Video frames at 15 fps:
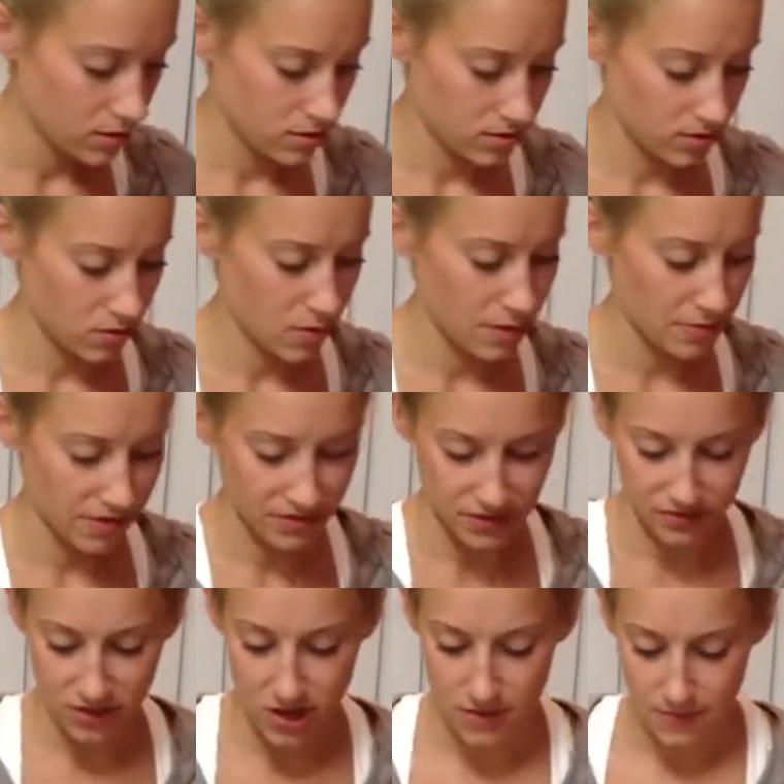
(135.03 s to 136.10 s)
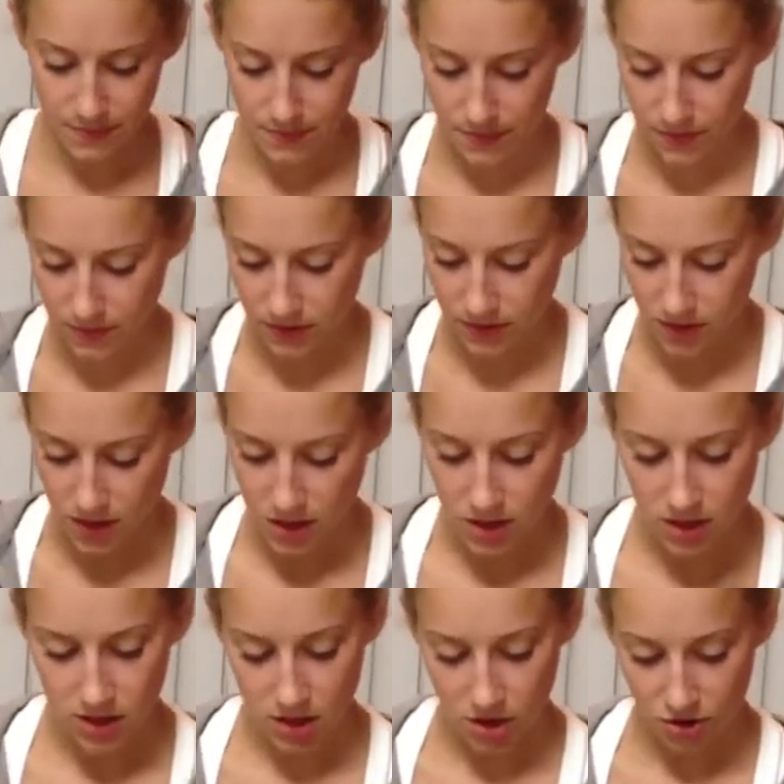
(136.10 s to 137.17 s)
So I'll wipe off the front.
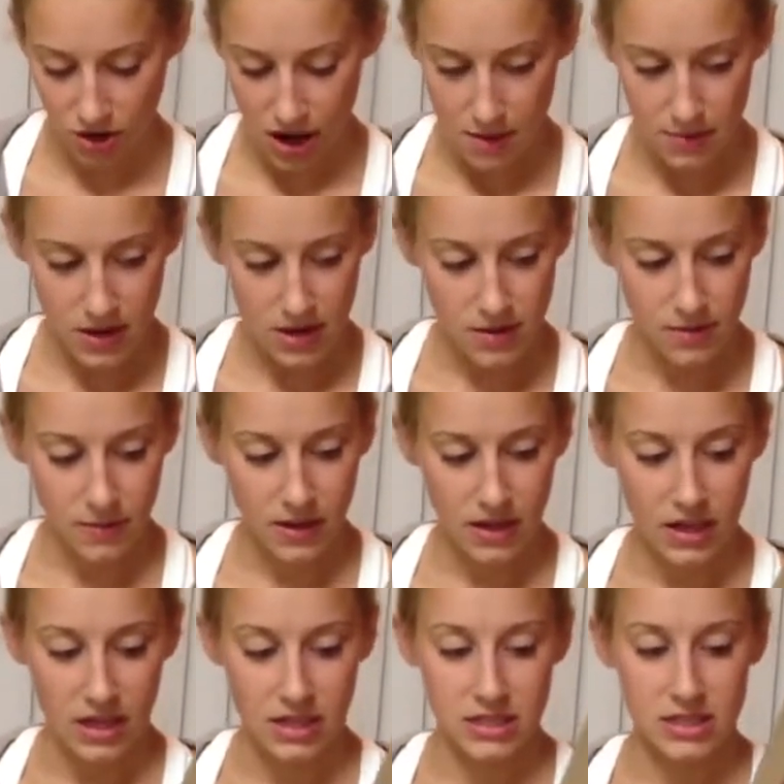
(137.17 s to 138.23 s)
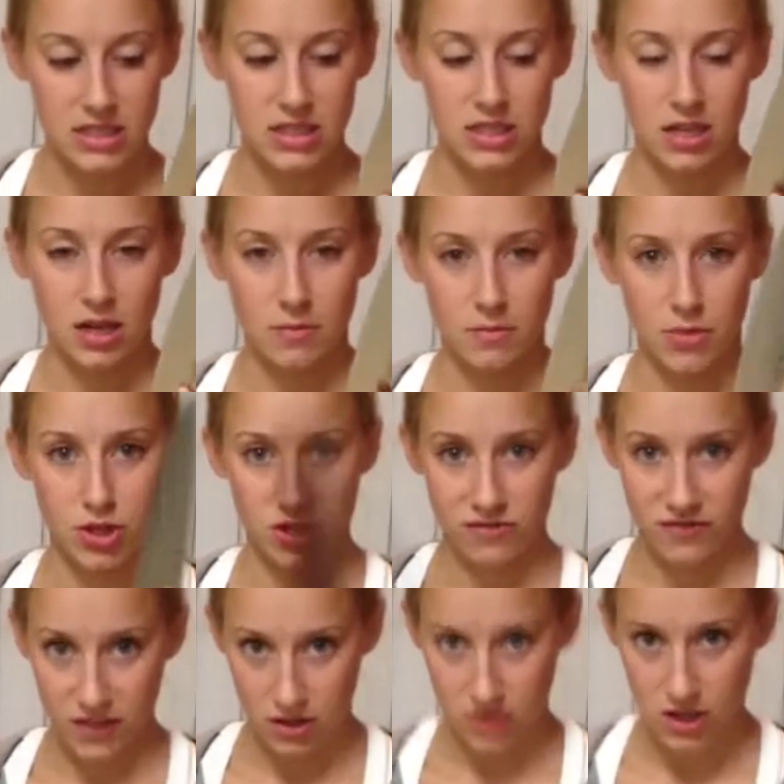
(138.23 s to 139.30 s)
Grab it and put your
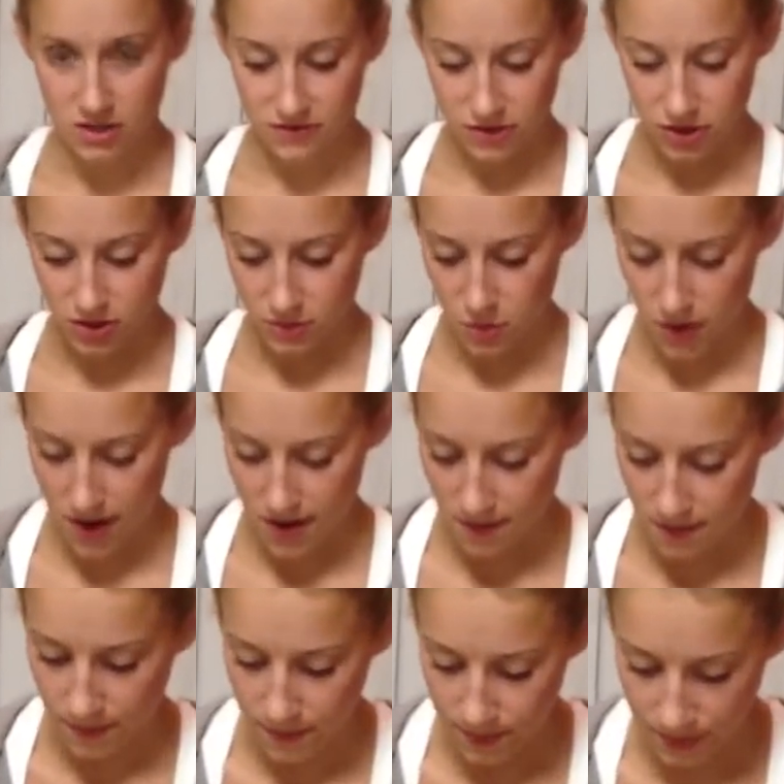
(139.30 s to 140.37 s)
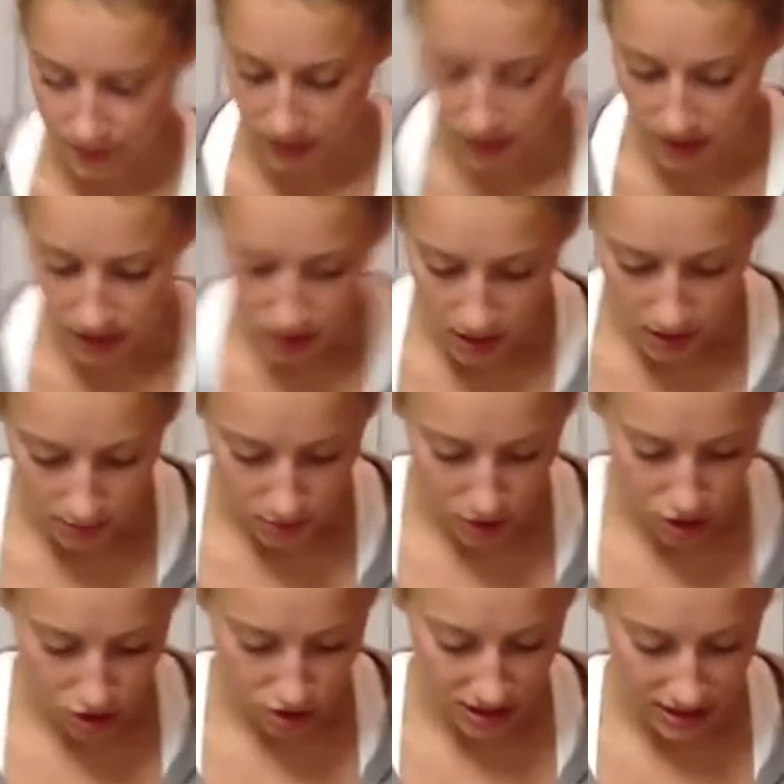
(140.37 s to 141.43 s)
finger down for support.
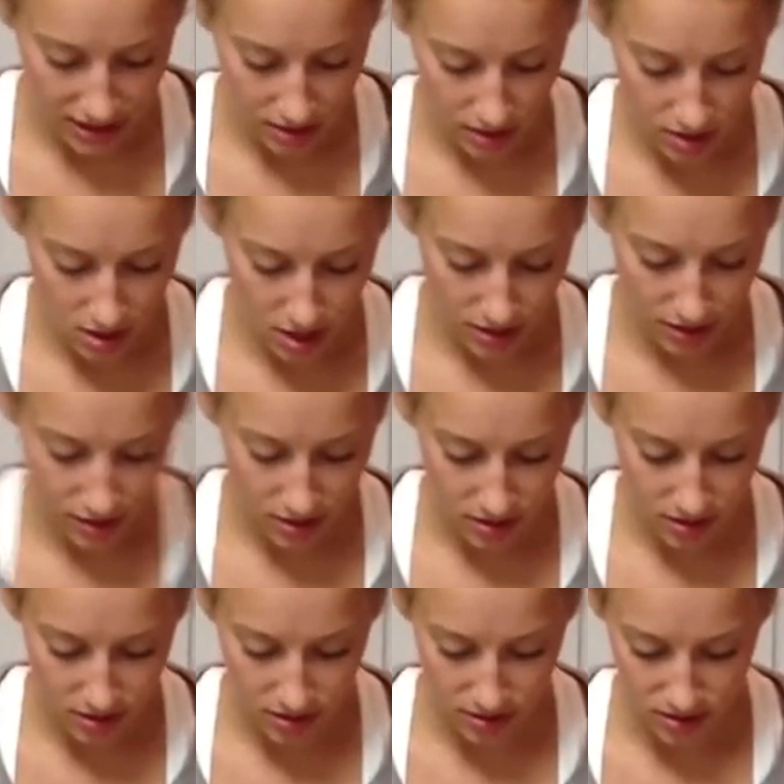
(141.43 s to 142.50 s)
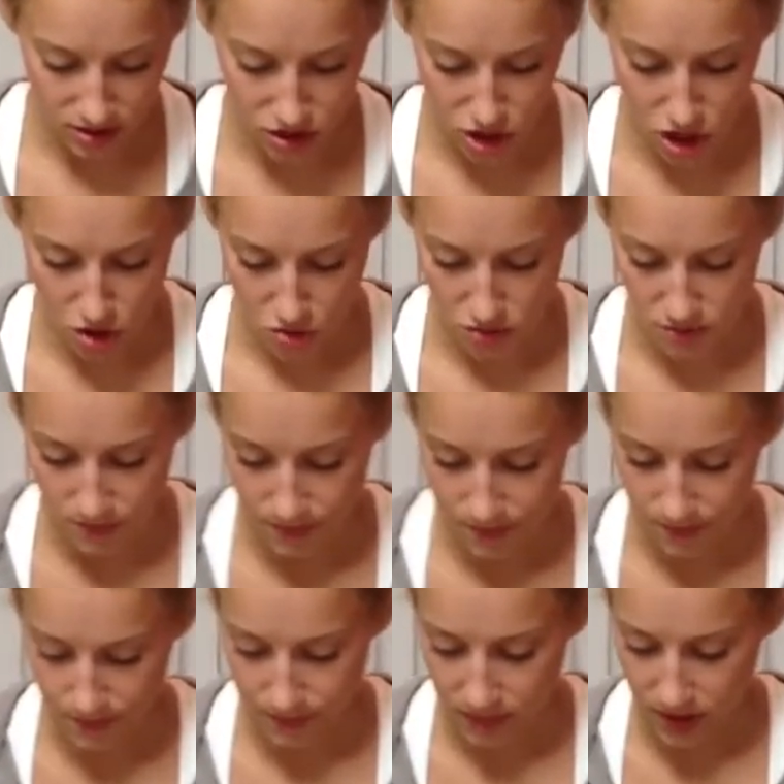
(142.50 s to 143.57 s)
Put your heel on the stone,
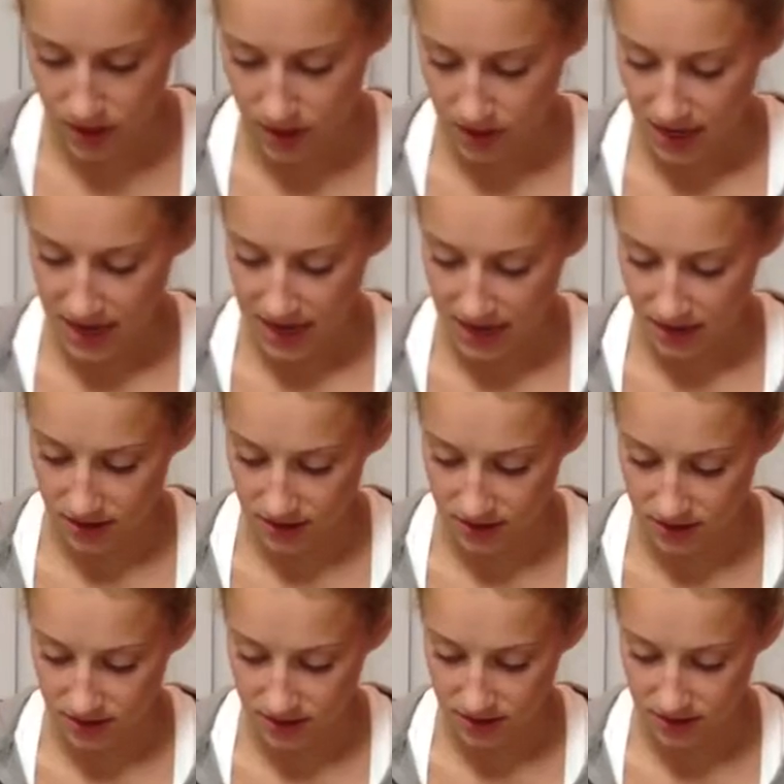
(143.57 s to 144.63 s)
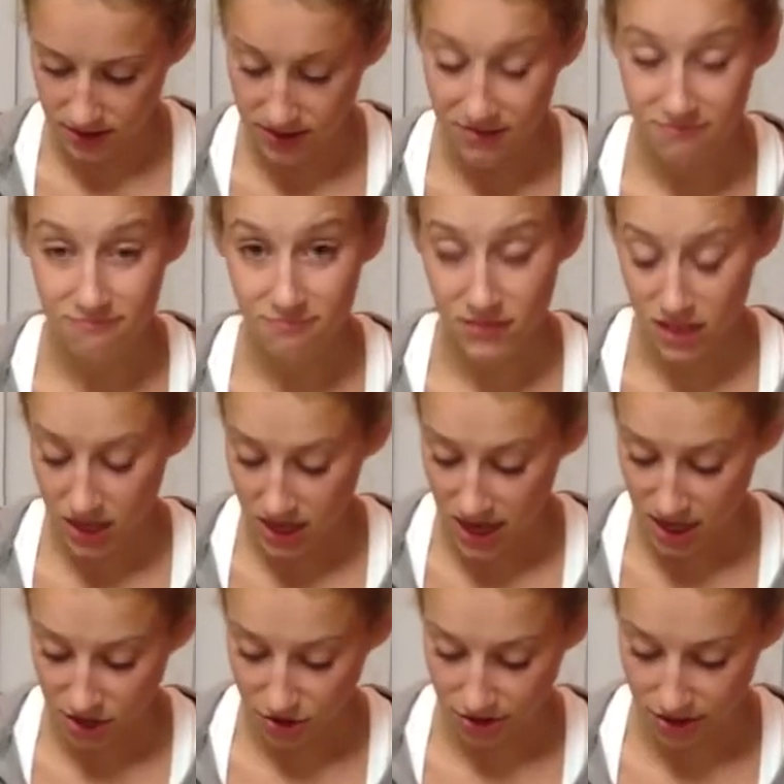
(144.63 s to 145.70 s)
hands,
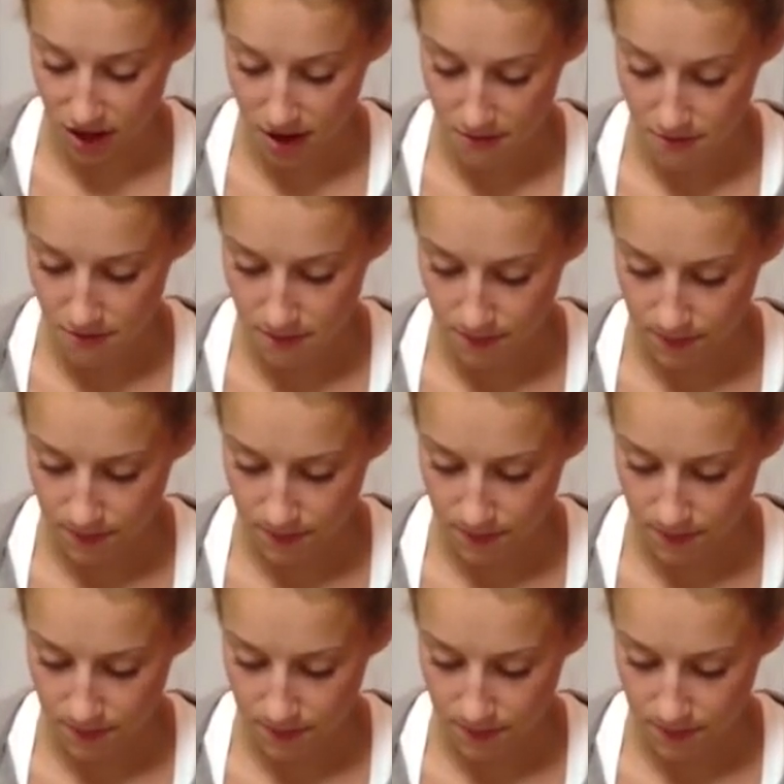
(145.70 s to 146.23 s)
and your thumb